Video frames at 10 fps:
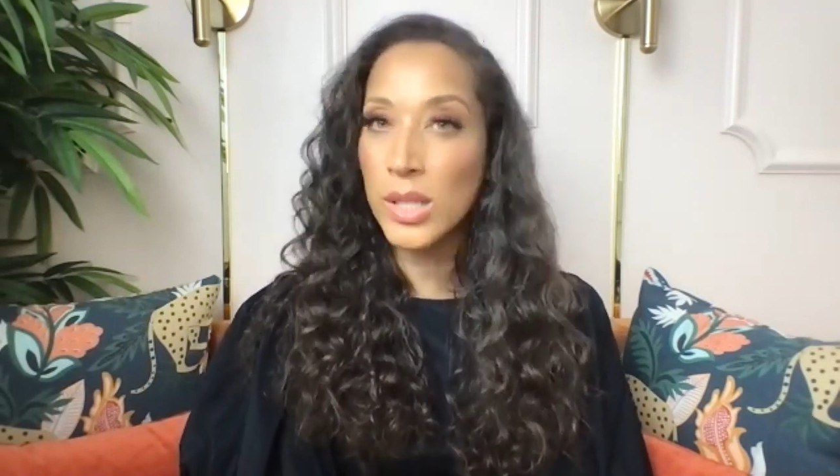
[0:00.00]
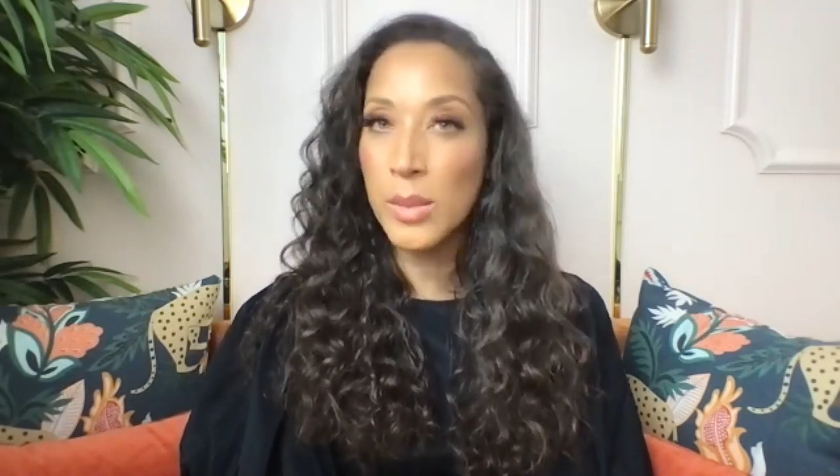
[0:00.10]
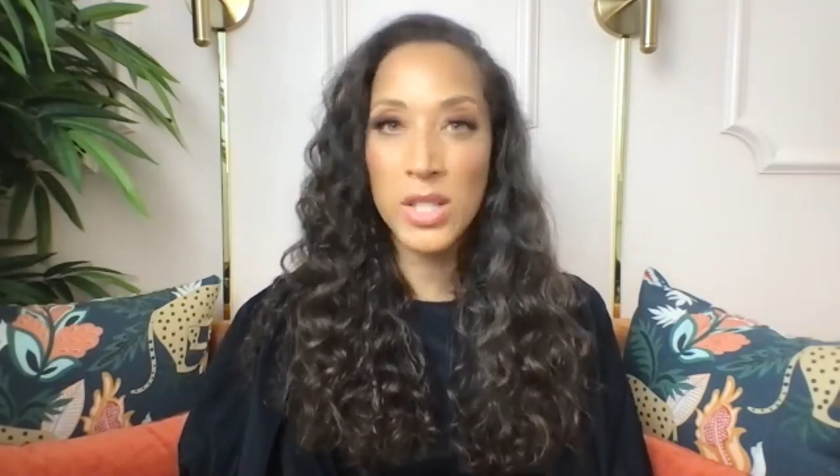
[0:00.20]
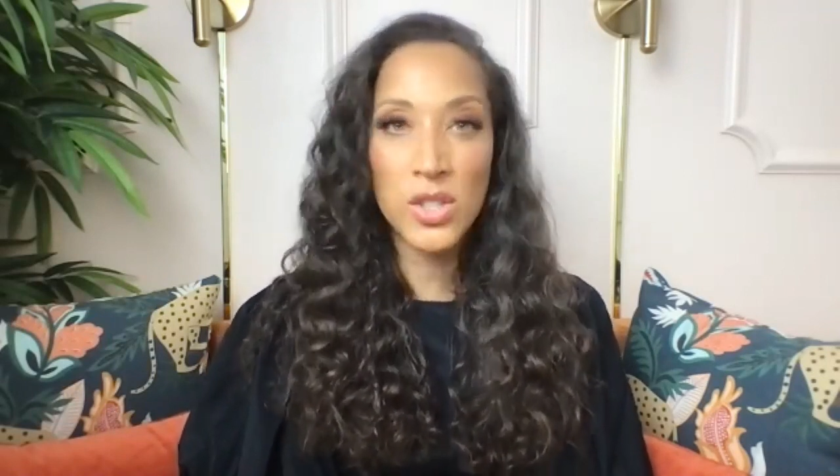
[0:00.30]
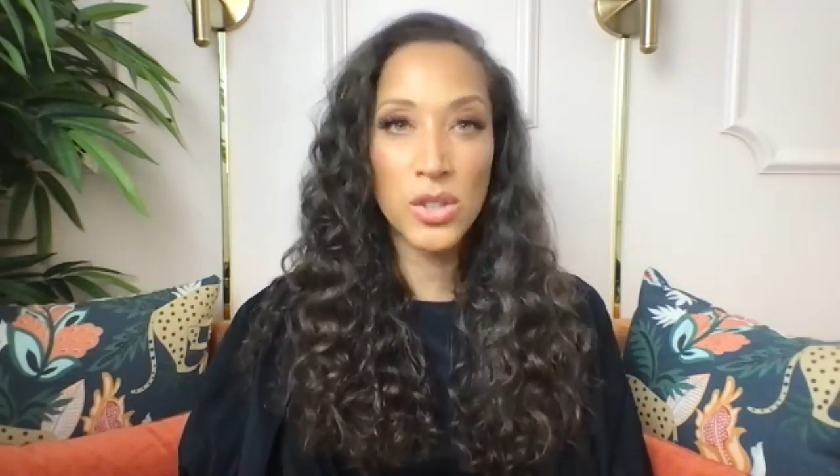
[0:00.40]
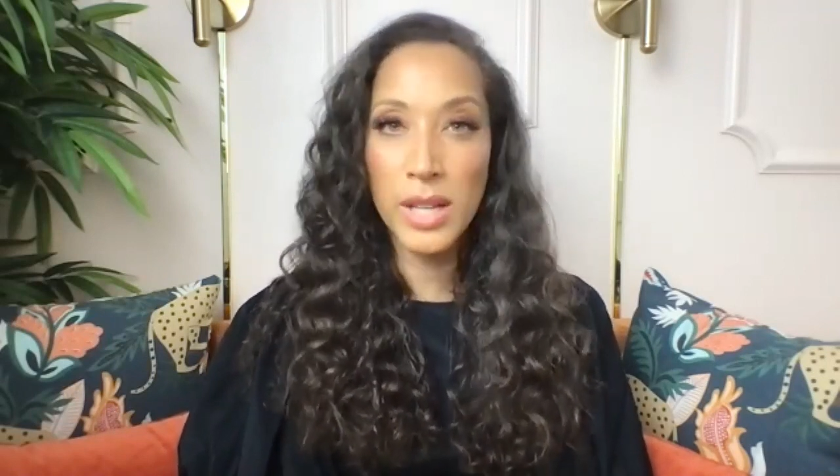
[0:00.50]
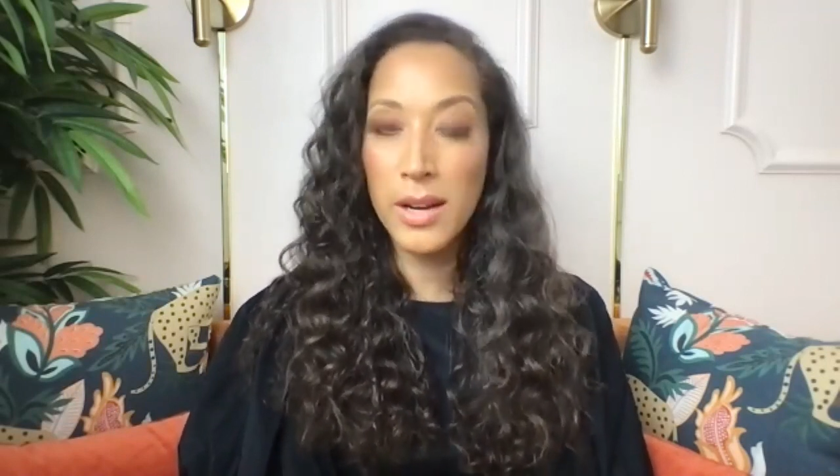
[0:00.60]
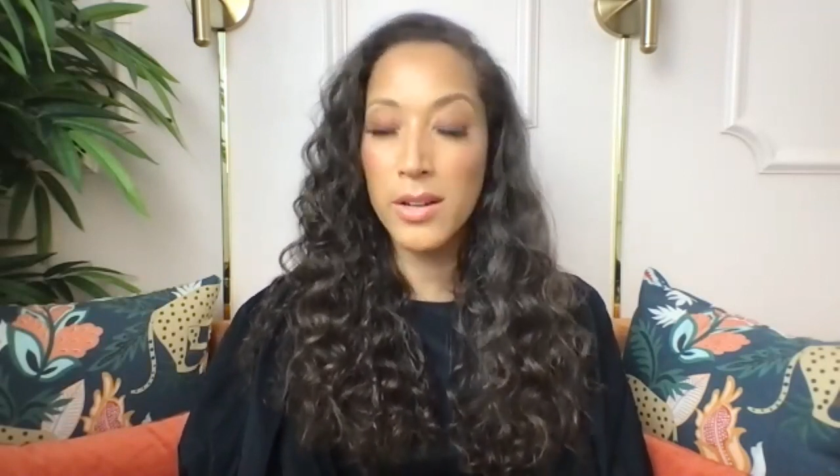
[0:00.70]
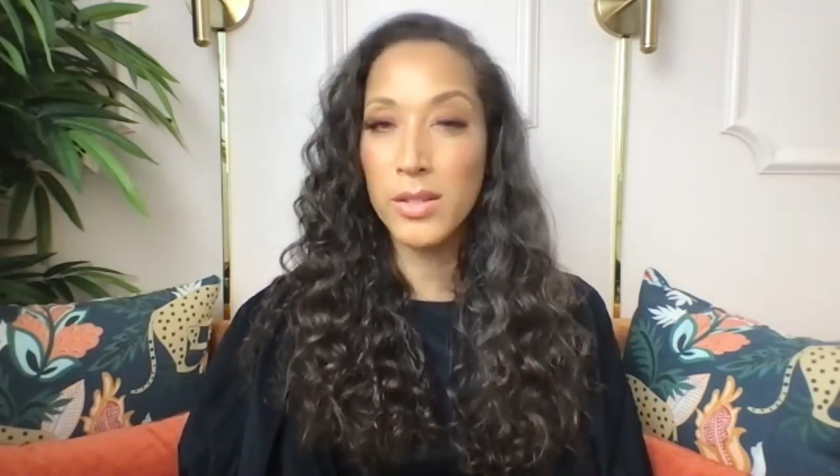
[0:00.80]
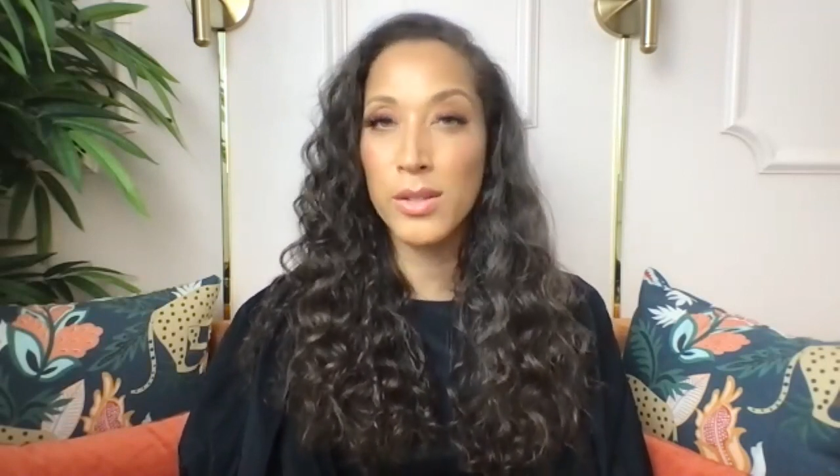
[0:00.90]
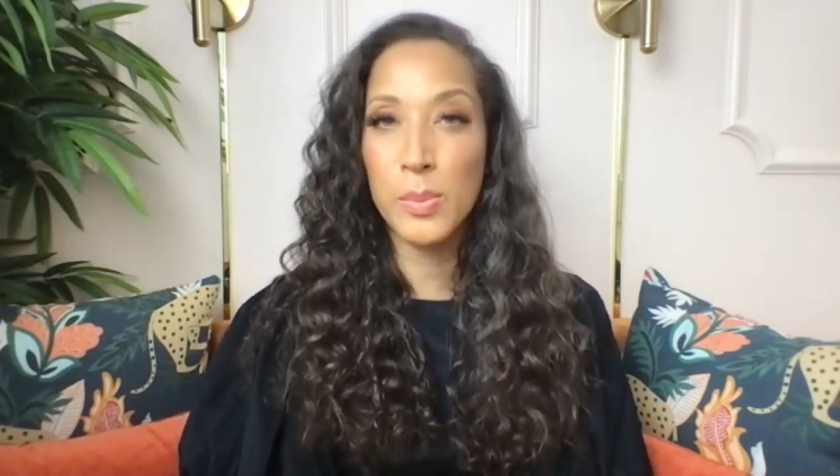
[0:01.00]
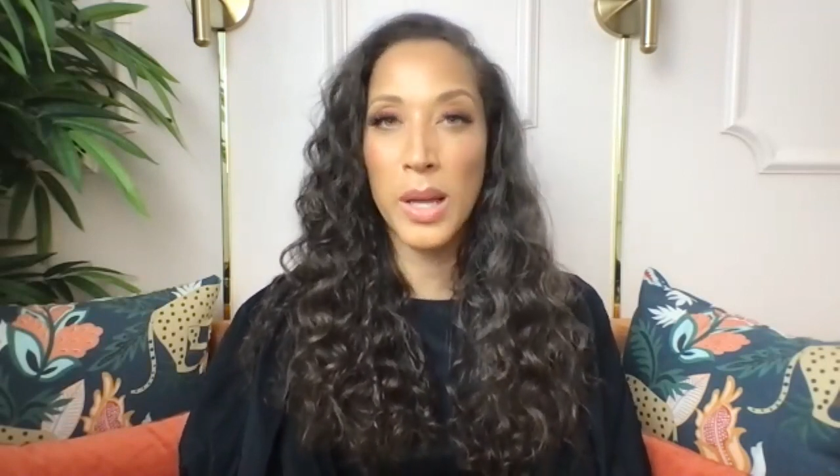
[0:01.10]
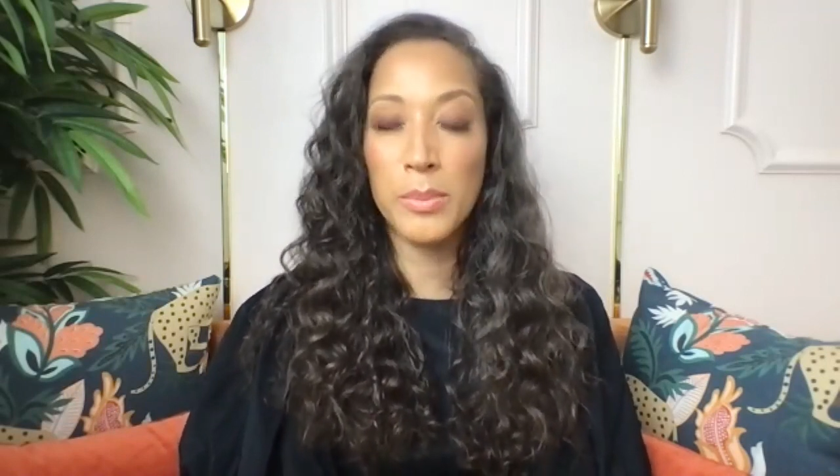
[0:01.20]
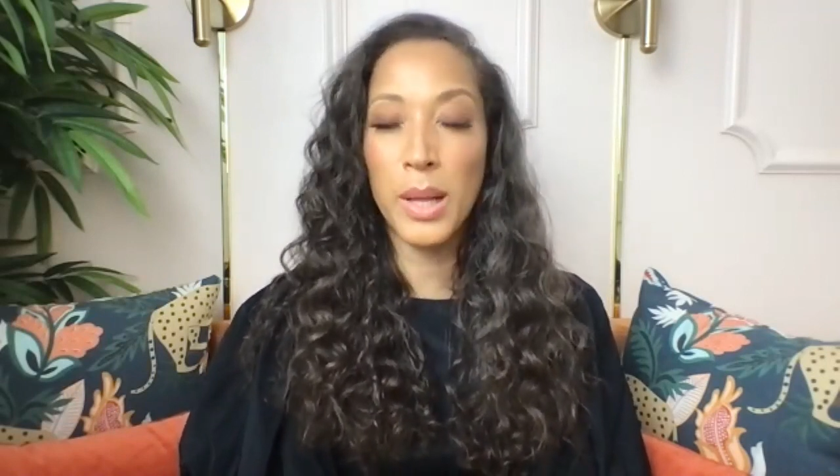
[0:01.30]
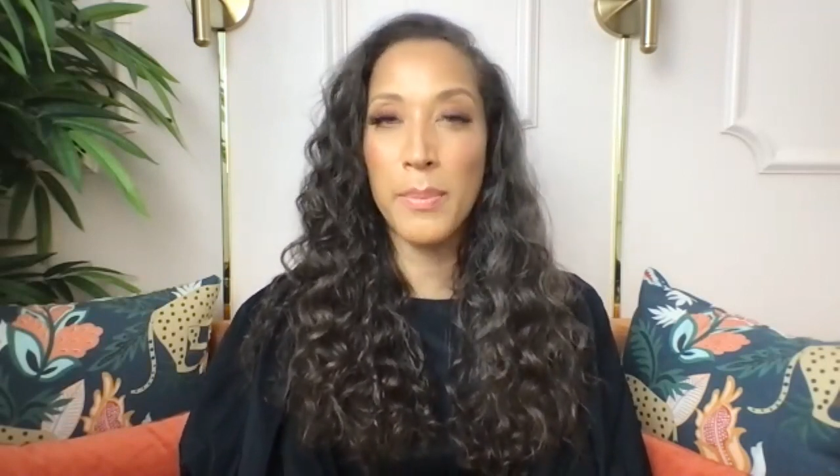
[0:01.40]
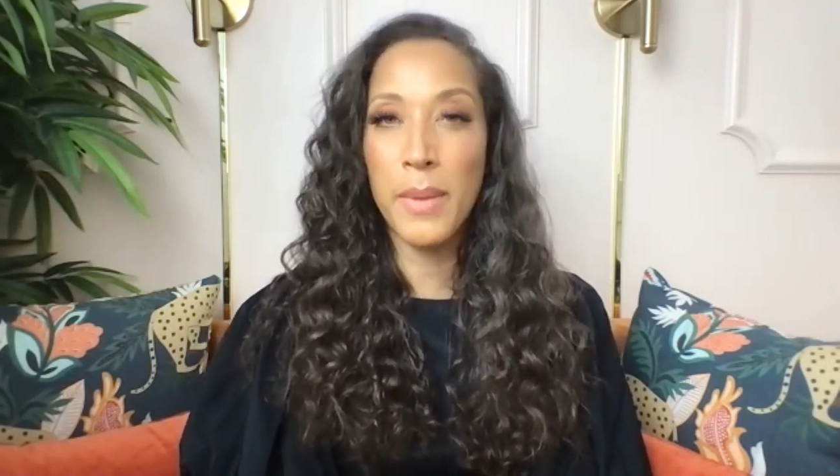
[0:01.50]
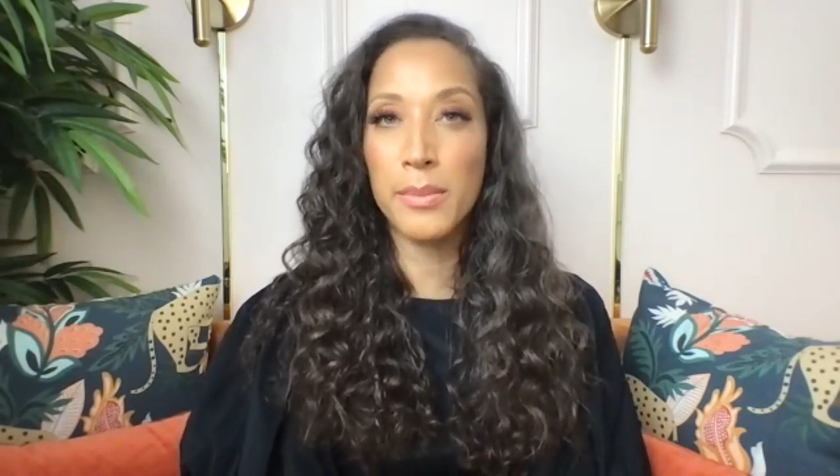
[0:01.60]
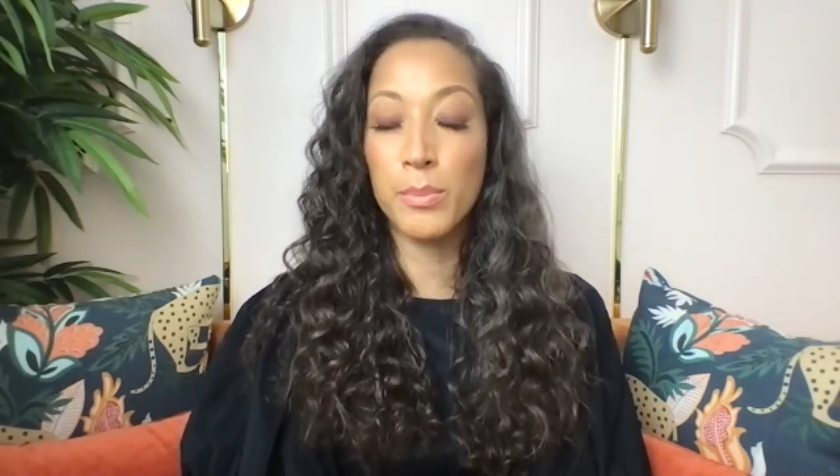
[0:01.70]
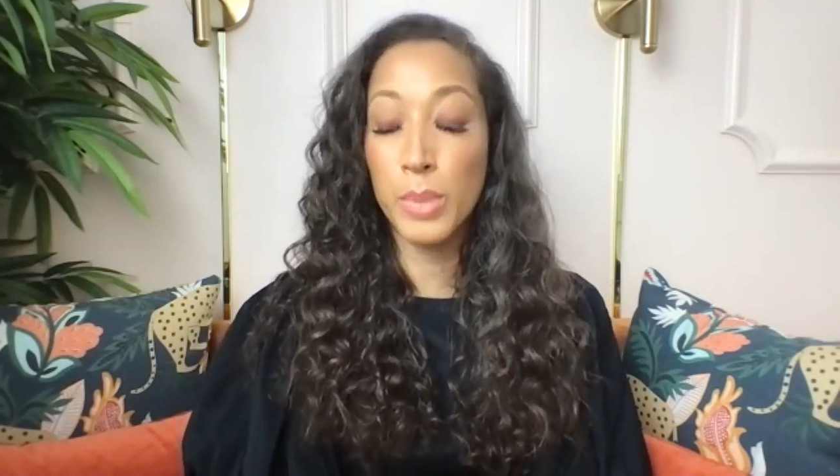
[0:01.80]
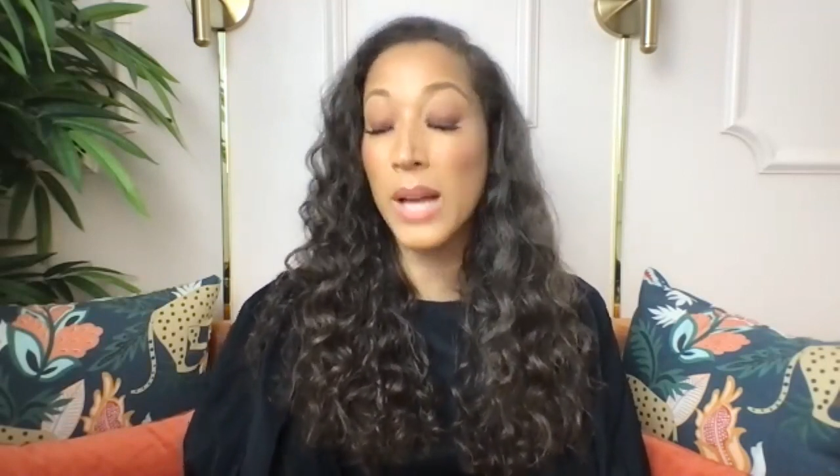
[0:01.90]
dimensional characters played by back
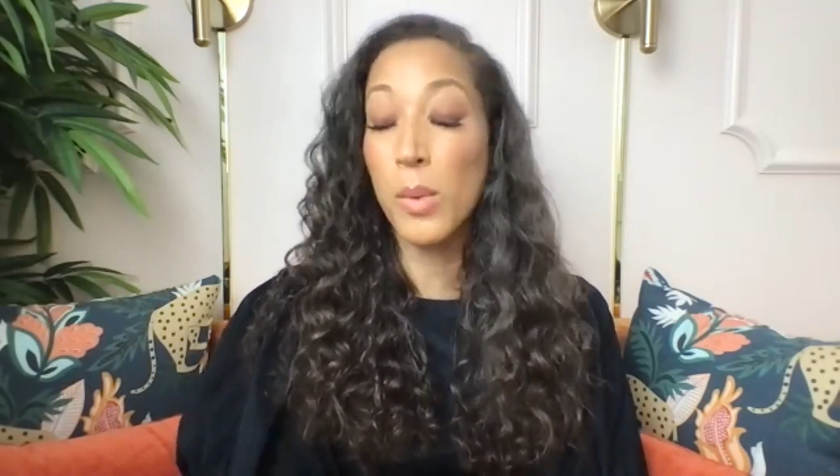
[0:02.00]
black